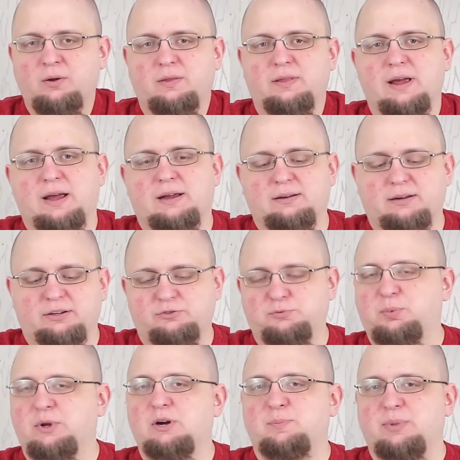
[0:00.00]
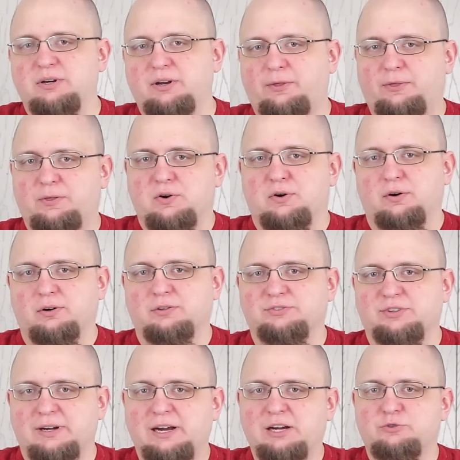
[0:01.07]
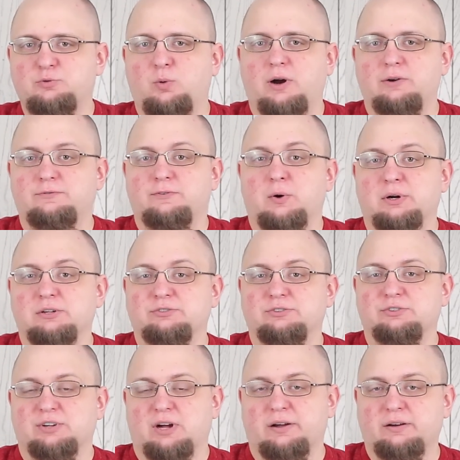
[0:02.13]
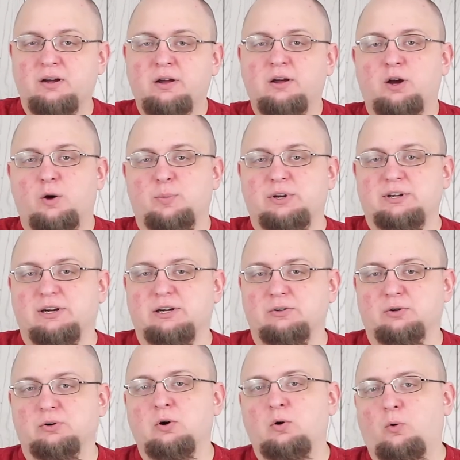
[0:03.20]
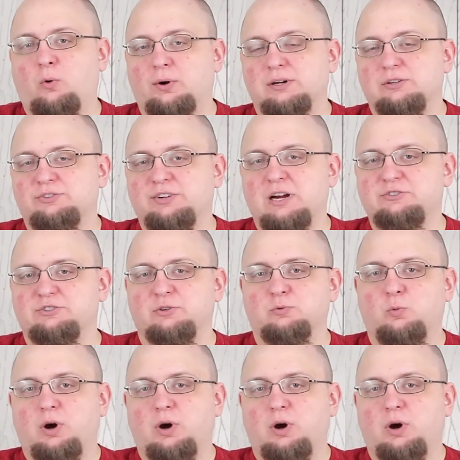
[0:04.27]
that it's split up into thirds, and each one focuses on a particular organization.